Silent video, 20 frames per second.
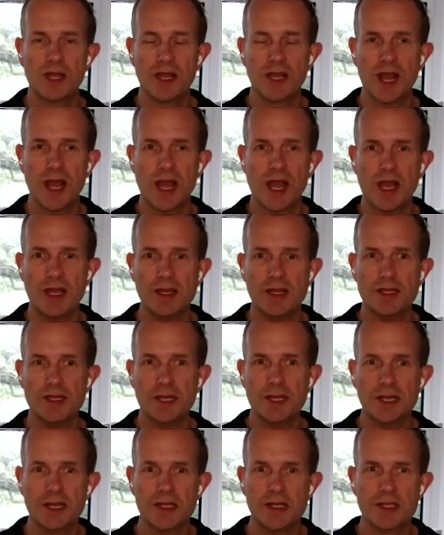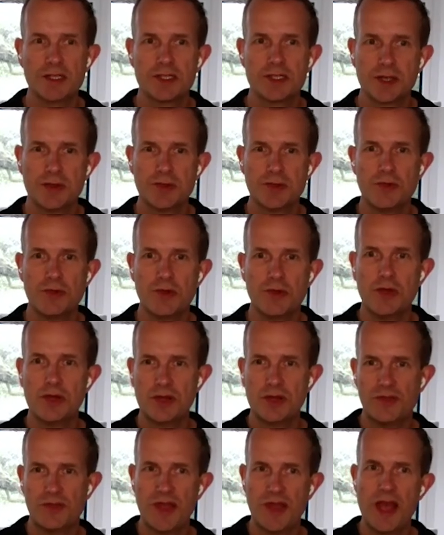market, and so
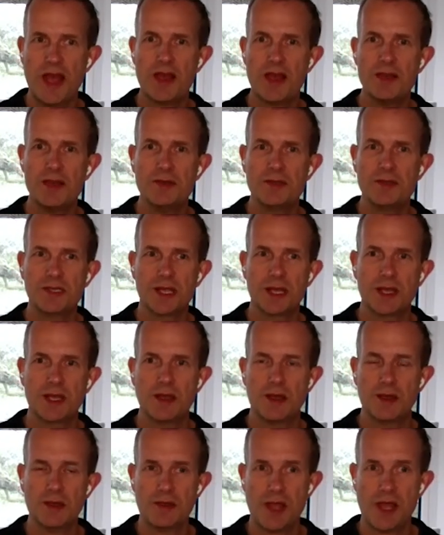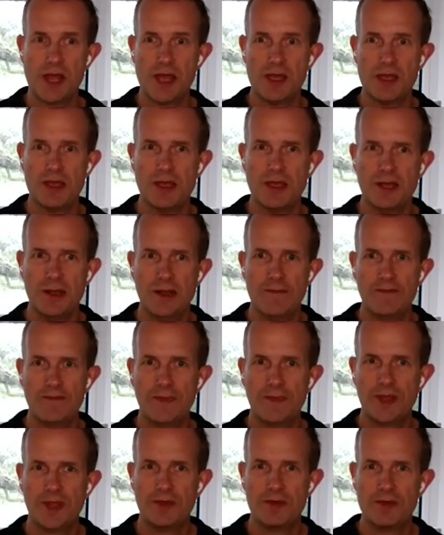you look at that and you say, okay,
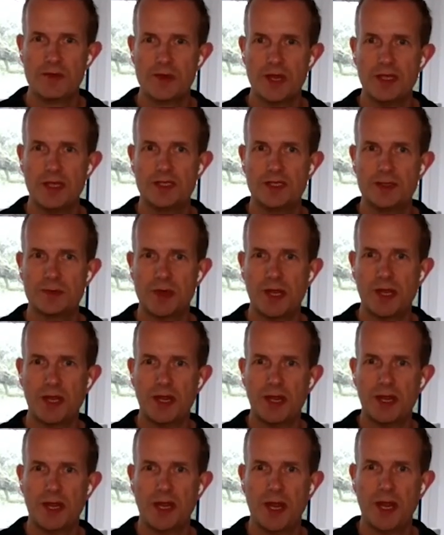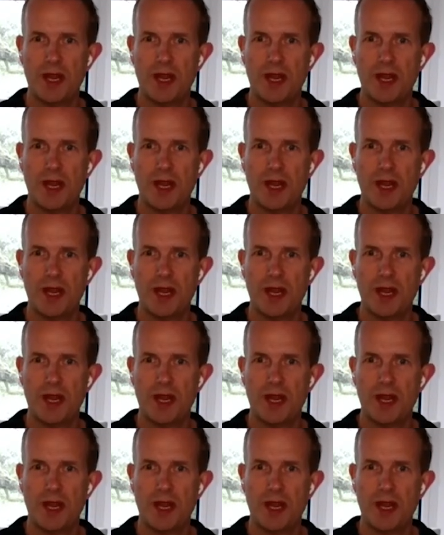you know it's